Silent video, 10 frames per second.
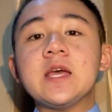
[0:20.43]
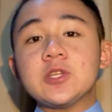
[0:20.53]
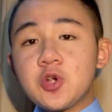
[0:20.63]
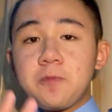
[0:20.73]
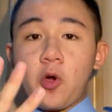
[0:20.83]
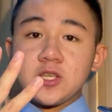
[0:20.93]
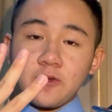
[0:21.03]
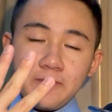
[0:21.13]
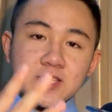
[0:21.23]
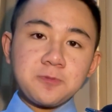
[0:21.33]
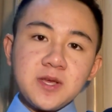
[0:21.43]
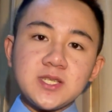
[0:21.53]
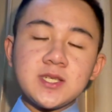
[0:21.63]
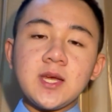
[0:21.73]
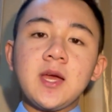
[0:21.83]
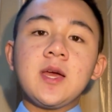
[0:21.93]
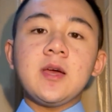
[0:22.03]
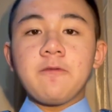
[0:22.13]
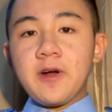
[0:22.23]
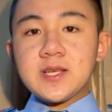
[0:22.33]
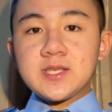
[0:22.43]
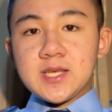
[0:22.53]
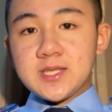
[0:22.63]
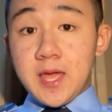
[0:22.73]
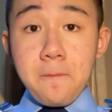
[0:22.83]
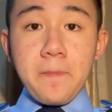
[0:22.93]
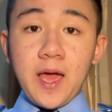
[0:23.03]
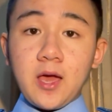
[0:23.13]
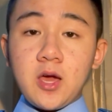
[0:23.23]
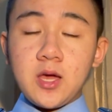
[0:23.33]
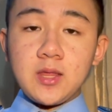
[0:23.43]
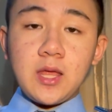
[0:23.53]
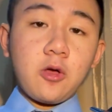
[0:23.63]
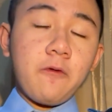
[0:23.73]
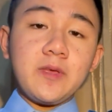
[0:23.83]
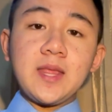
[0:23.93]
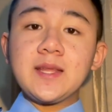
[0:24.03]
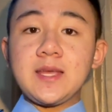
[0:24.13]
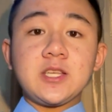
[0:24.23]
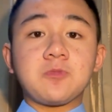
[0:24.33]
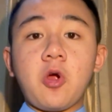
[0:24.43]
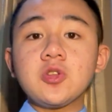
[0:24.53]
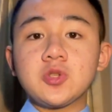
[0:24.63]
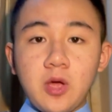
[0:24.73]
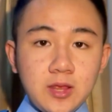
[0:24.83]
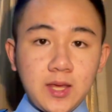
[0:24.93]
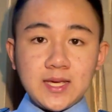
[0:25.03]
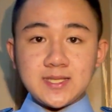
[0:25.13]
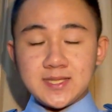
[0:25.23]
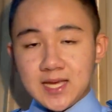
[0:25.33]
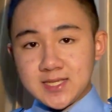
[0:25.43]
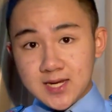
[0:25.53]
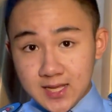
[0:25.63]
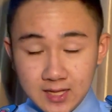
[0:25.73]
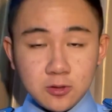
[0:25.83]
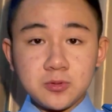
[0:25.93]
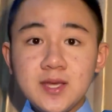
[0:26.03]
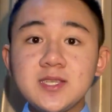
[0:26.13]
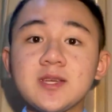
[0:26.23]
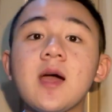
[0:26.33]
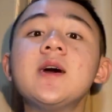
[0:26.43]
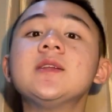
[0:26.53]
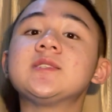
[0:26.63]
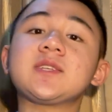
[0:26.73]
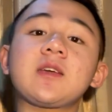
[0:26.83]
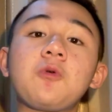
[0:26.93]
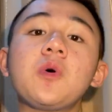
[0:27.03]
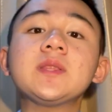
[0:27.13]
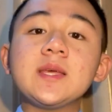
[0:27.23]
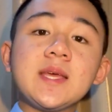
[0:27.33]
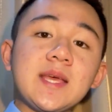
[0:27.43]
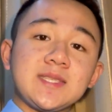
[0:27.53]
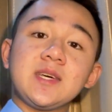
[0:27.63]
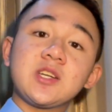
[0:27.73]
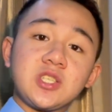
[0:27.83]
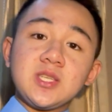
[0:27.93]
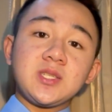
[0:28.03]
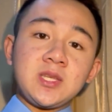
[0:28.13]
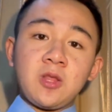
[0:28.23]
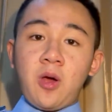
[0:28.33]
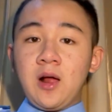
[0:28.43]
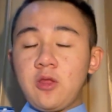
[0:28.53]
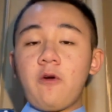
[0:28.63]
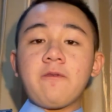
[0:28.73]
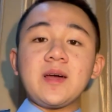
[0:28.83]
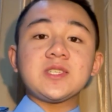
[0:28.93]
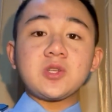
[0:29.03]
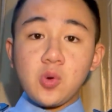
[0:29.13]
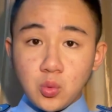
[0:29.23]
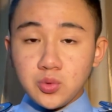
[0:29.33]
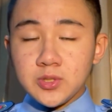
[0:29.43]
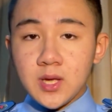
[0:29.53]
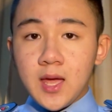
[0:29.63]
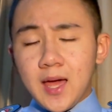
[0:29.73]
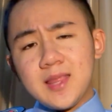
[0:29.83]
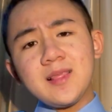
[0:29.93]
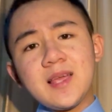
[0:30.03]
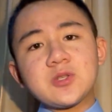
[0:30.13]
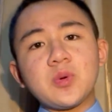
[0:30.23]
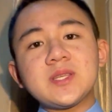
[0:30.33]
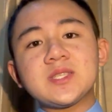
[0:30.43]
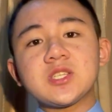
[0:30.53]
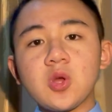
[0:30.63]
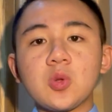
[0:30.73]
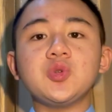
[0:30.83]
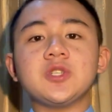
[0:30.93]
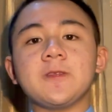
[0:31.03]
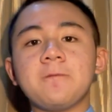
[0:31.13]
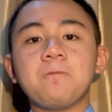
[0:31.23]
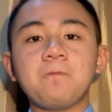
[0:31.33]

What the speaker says: 3 points of my speech. First is the impact that COVID-19 has brought to education sector in Indonesia. The second one is the urgency to help offline schools, and the last one is the solution.